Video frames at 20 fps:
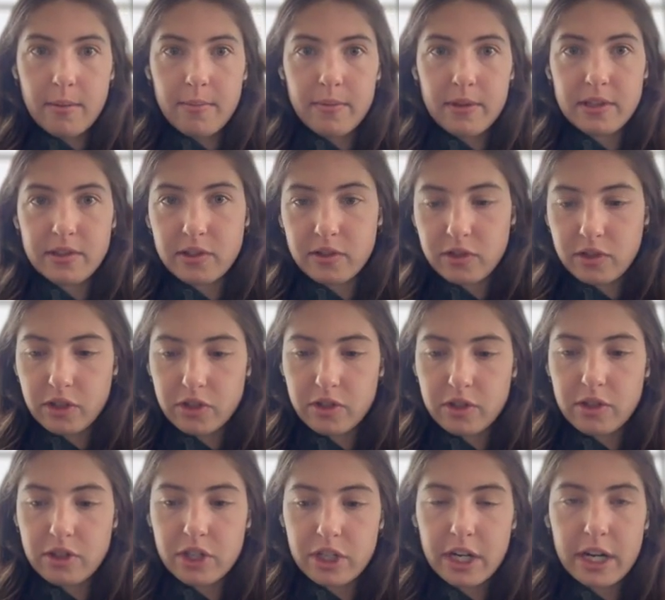This is just a
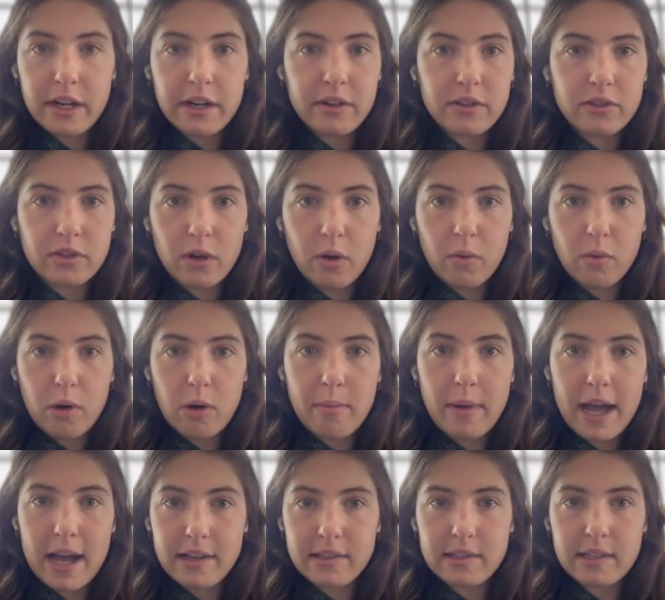generic, so we'll
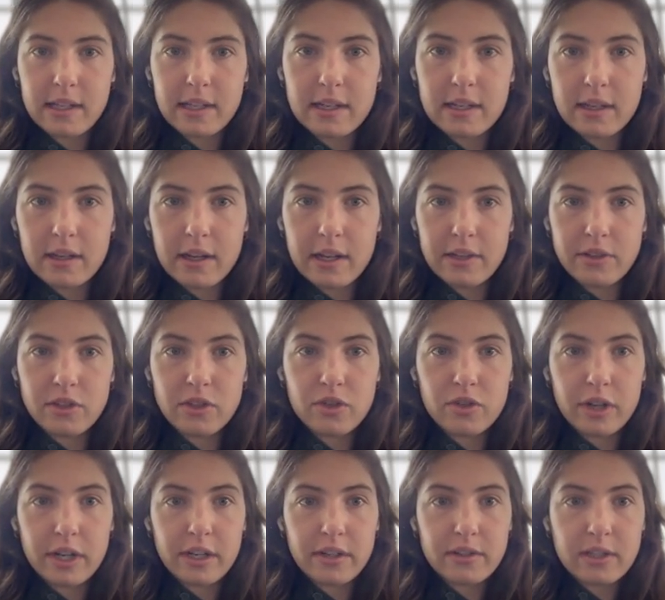pass it a
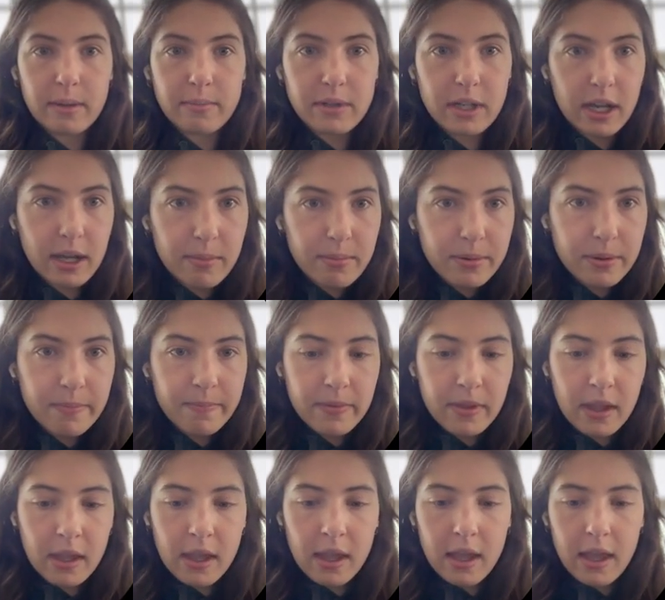string subtype.
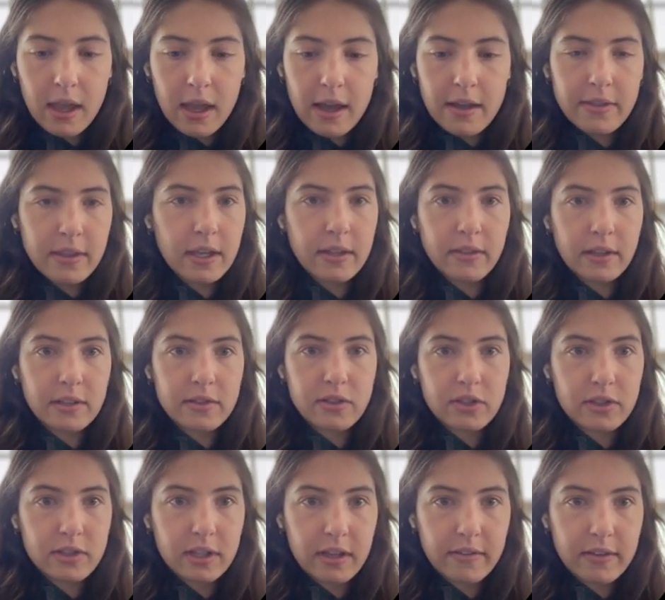And then let's
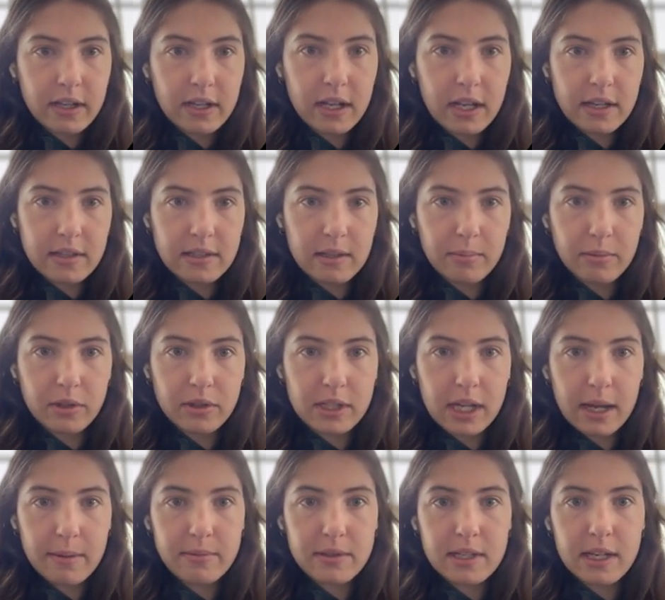just give it a simple
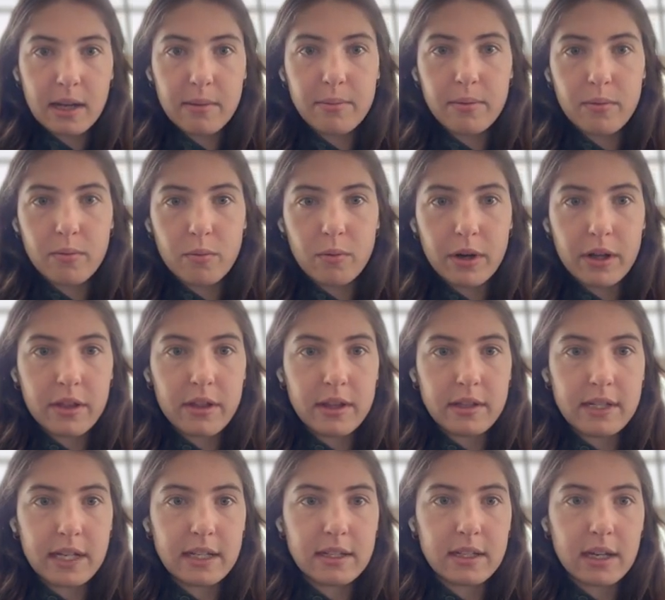timestamp with a
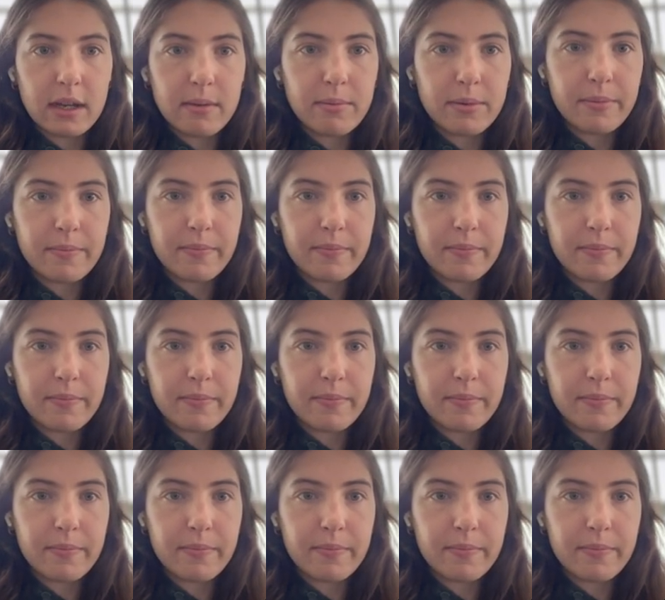date type.